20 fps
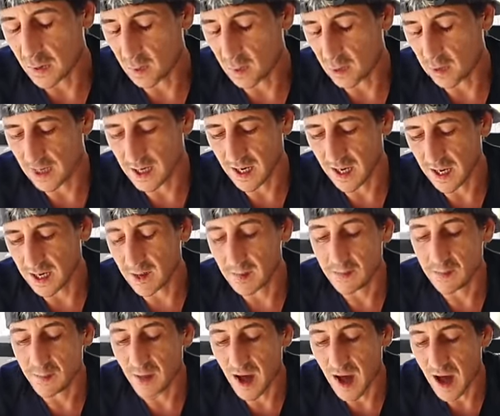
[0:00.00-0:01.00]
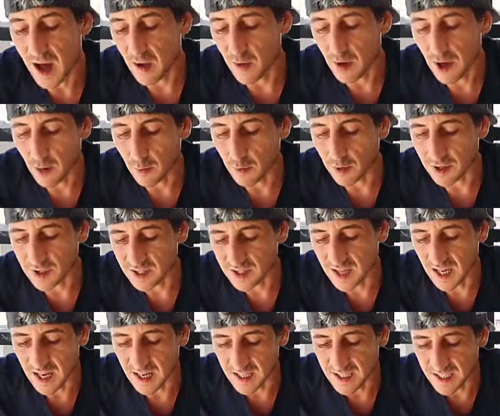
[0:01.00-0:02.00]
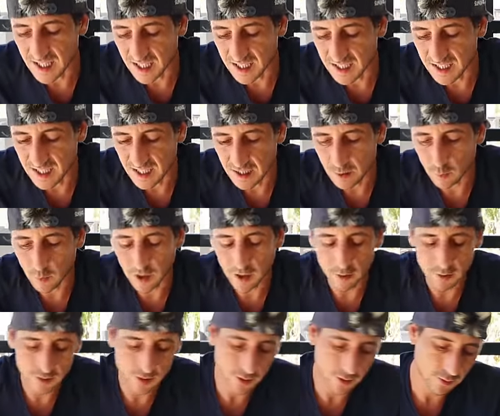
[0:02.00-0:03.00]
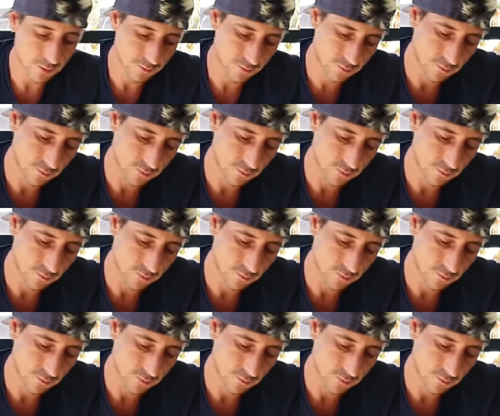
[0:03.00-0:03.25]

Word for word: we're looking at about, I want to say, 16 winners.